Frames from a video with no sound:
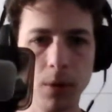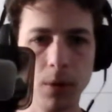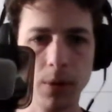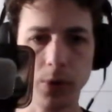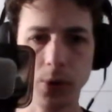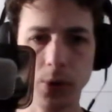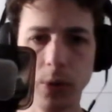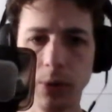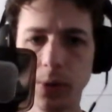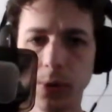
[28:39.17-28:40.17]
there's two
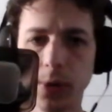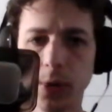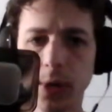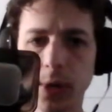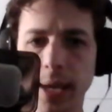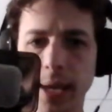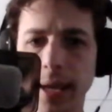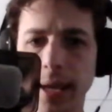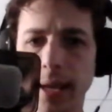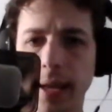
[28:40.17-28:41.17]
notes. It says
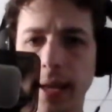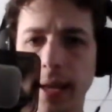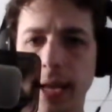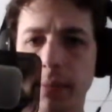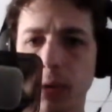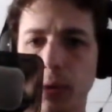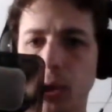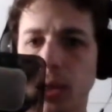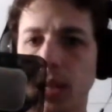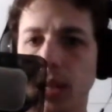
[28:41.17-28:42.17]
add
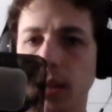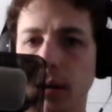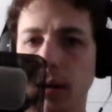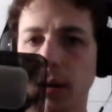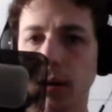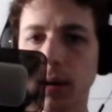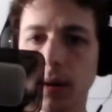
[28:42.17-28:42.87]
motion here.